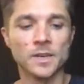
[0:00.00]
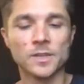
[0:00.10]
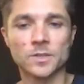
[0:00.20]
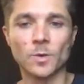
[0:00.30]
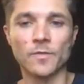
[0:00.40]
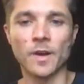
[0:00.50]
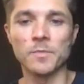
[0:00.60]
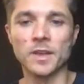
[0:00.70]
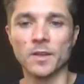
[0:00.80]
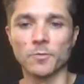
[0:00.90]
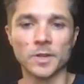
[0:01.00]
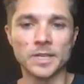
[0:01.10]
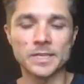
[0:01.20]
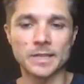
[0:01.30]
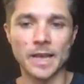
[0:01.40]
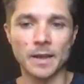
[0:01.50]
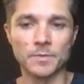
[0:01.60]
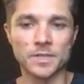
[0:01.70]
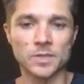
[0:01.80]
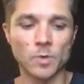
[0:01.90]
So if I'm getting really slammed,
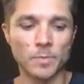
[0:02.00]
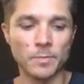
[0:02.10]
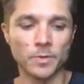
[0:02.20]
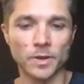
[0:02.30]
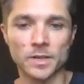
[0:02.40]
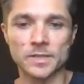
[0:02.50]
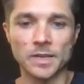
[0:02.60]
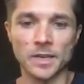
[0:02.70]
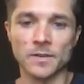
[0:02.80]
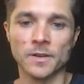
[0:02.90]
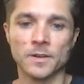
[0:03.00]
this is what people are going to see.